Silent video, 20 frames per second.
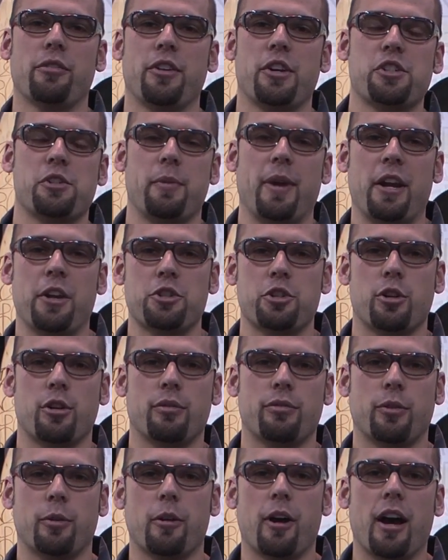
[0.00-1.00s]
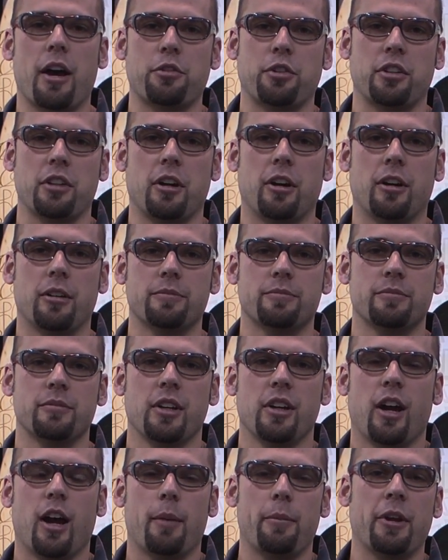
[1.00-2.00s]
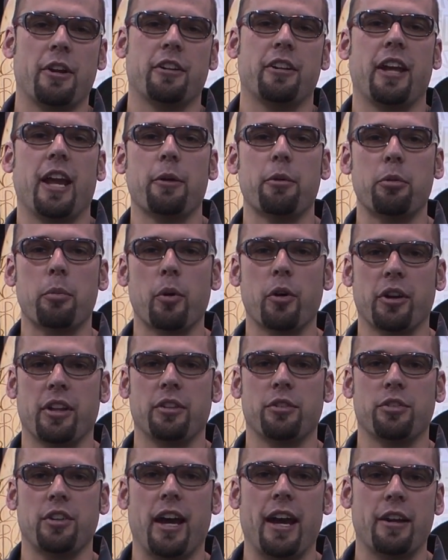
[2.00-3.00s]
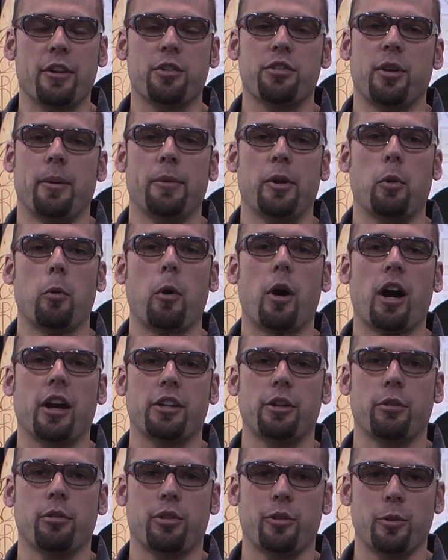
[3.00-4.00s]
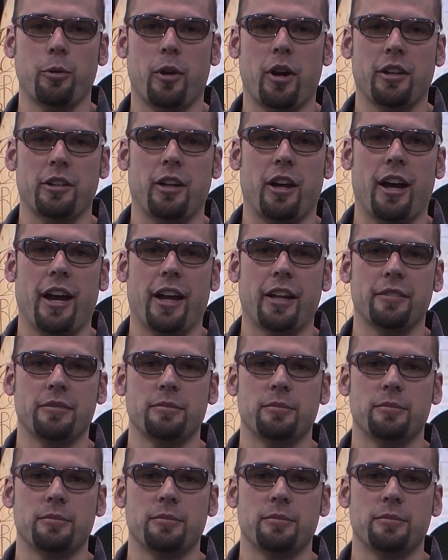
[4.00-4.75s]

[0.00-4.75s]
Division Manager for Rossignol. I'm here today with Board Insiders. I'm going to walk you through our line.